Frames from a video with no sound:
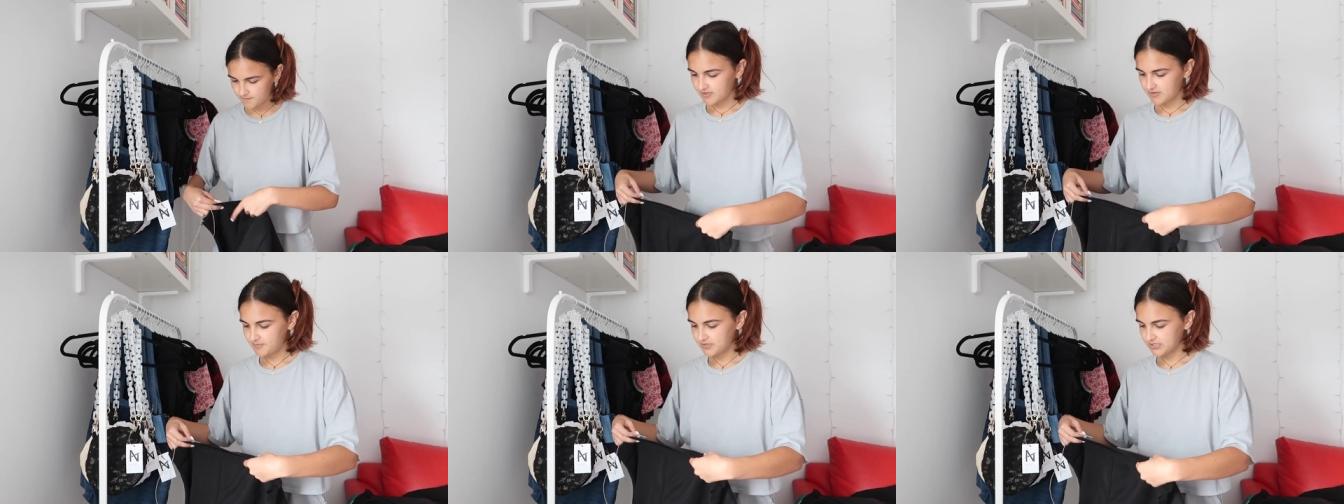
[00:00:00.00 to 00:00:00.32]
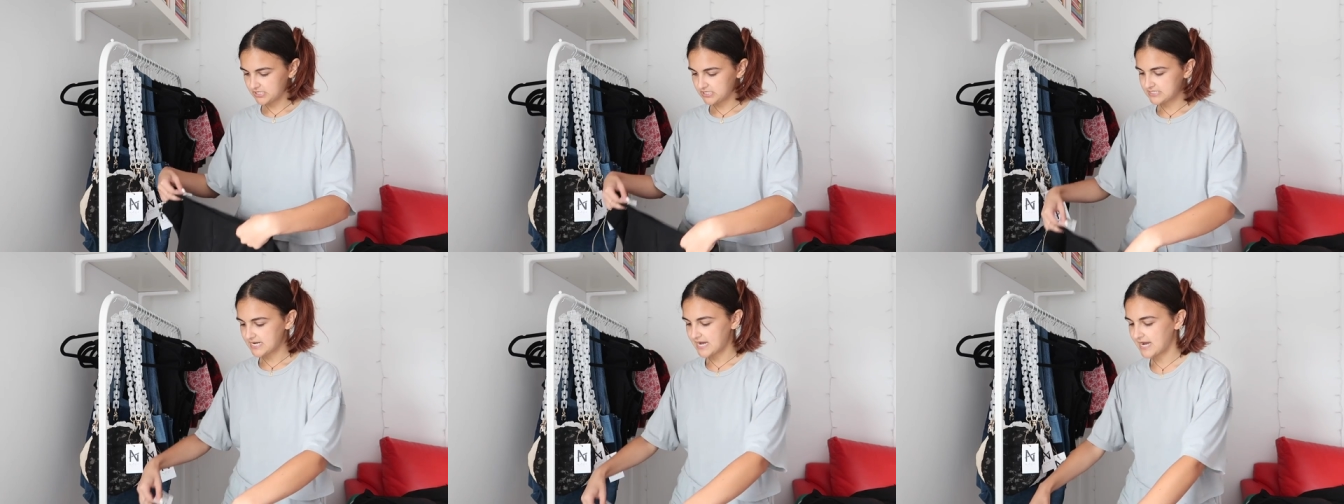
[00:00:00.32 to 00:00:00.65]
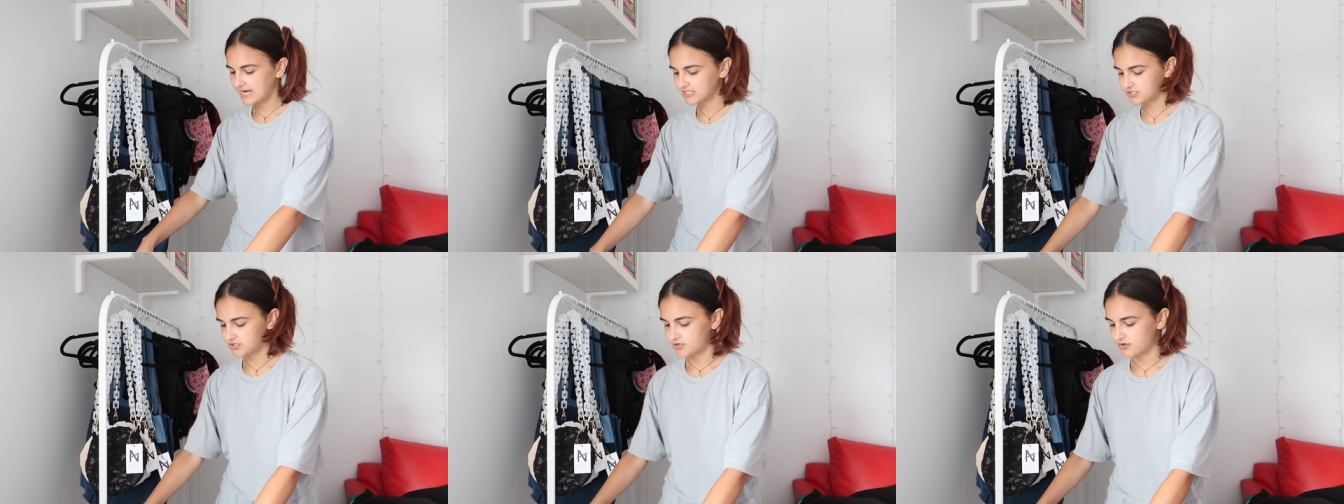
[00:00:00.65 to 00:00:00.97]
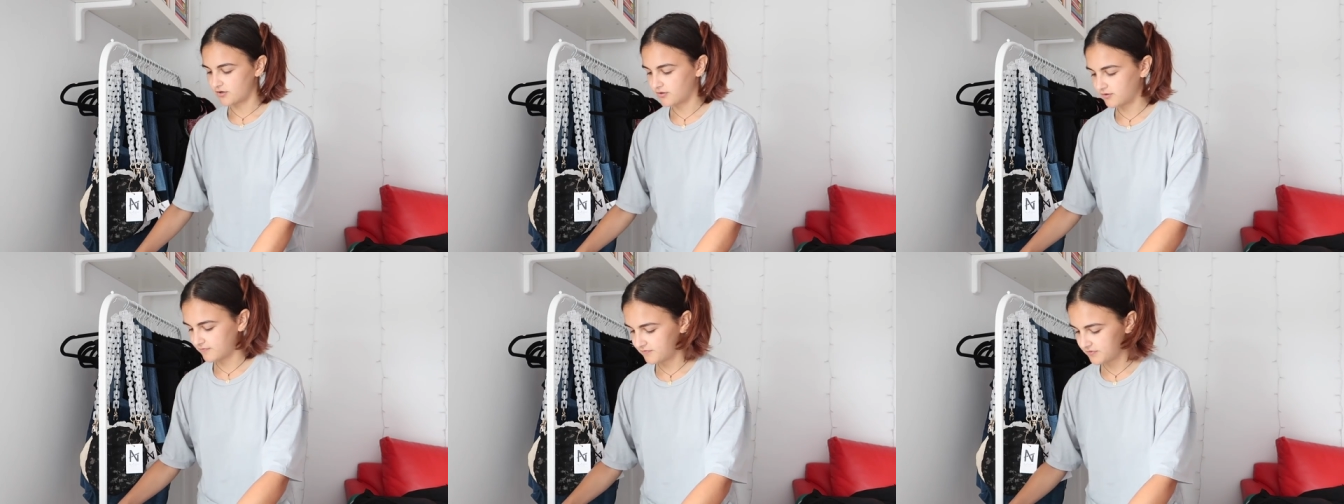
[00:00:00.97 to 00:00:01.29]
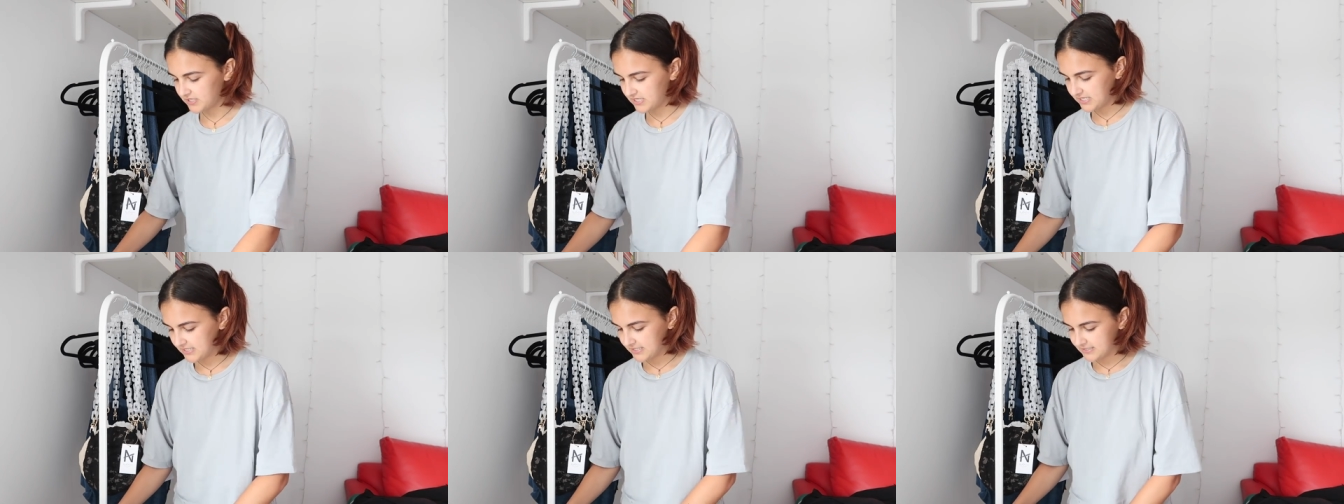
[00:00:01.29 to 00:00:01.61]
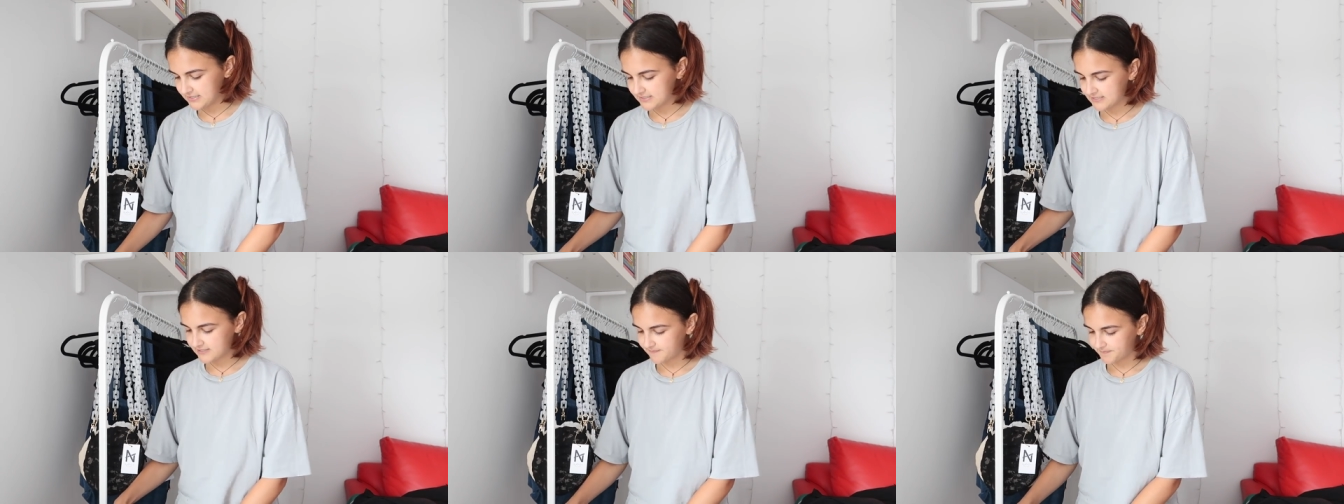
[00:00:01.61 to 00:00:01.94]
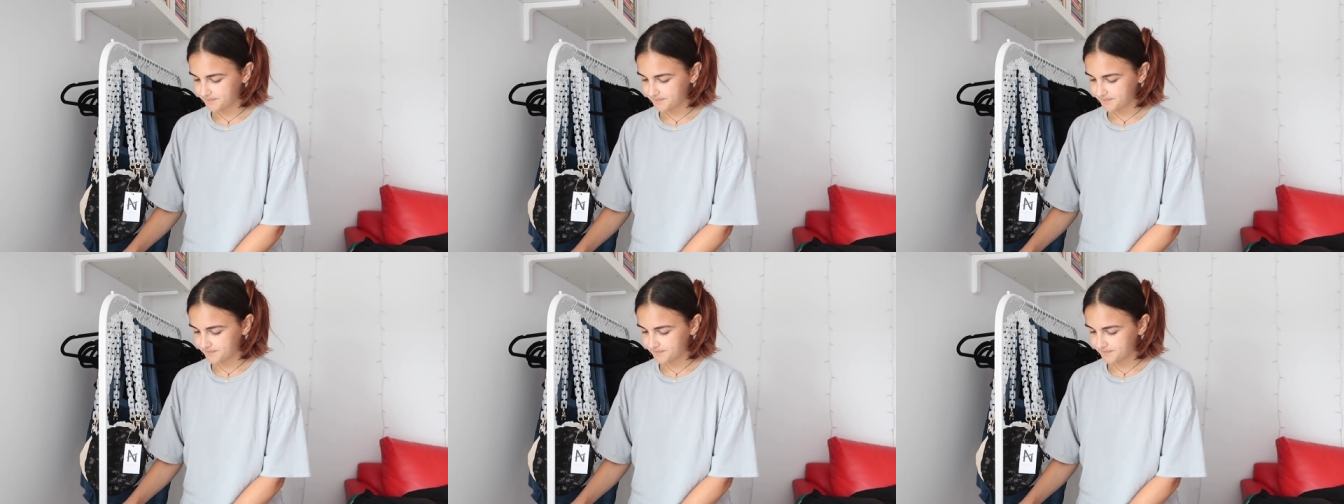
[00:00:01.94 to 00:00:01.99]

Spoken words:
I'm gonna put the tags on all of these.